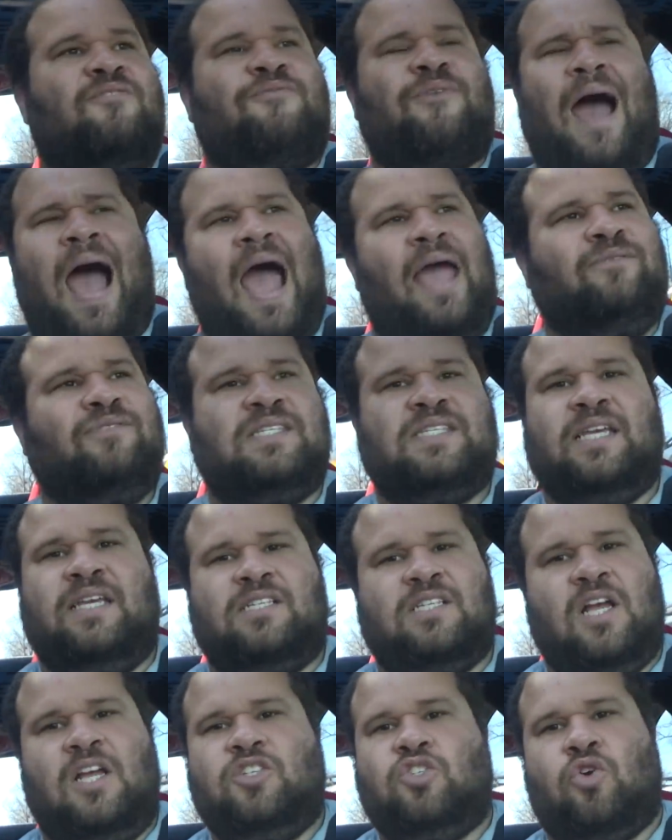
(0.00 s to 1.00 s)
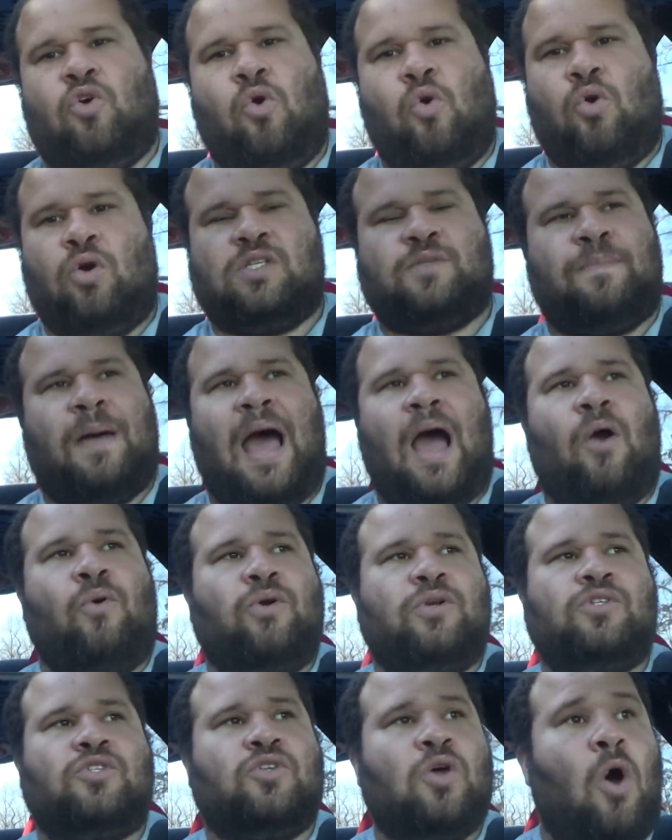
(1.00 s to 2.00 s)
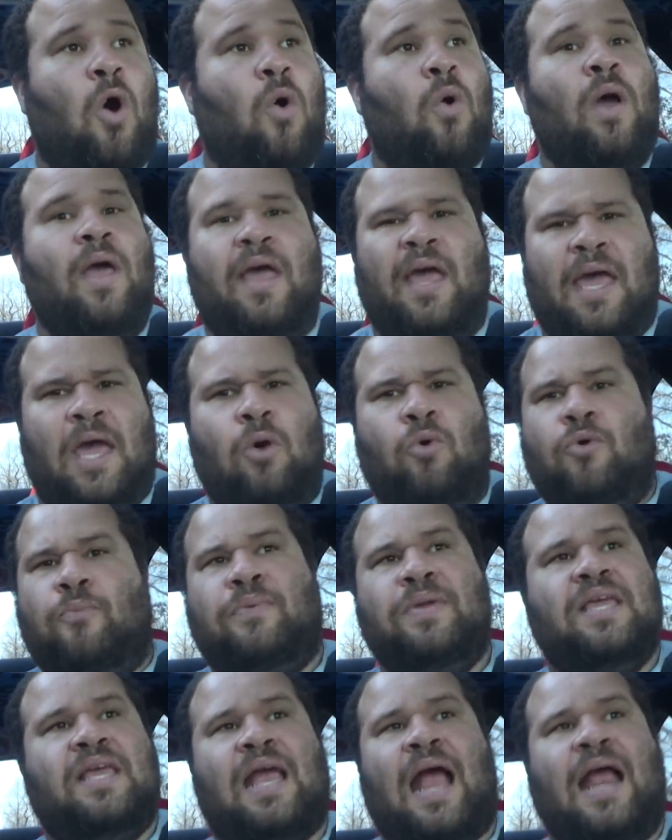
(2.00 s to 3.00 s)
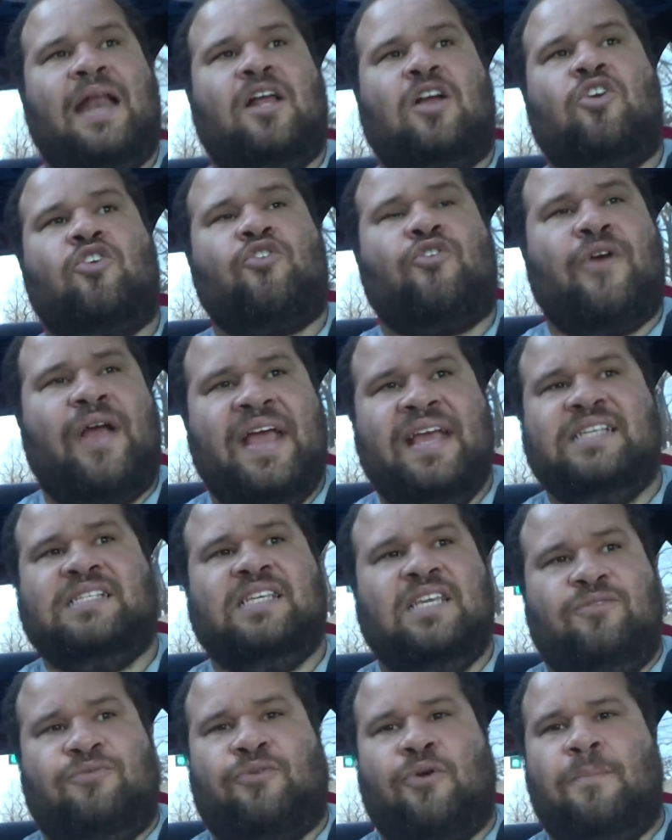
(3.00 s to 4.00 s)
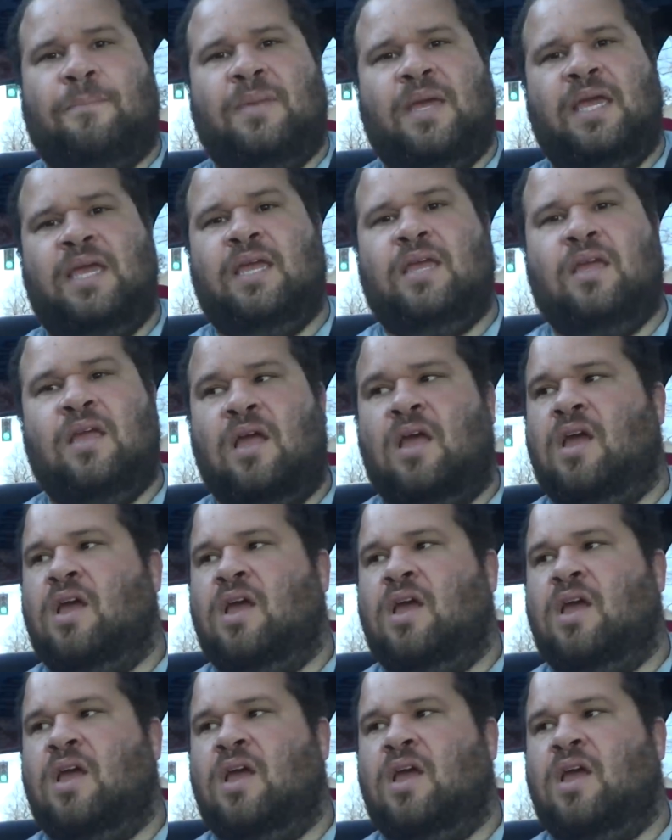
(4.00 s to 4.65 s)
500-600 horsepower, so it would be kind of crazy for me